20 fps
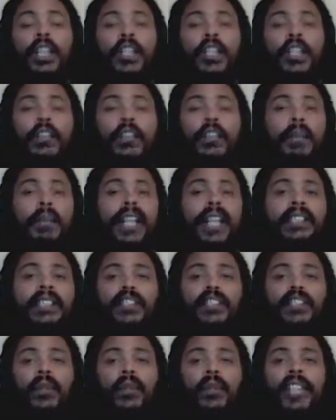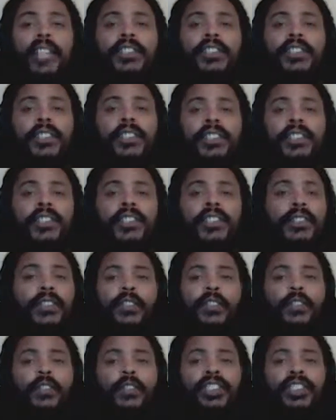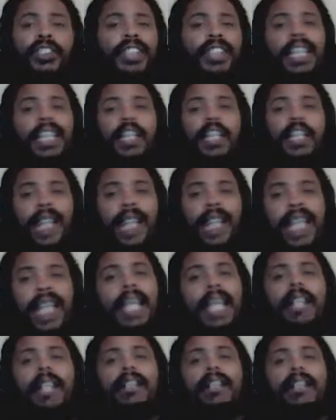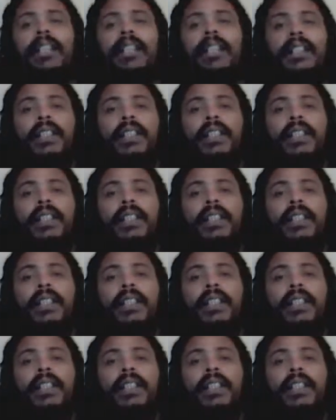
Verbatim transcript: what a good or bad situation is. You, you just you can't.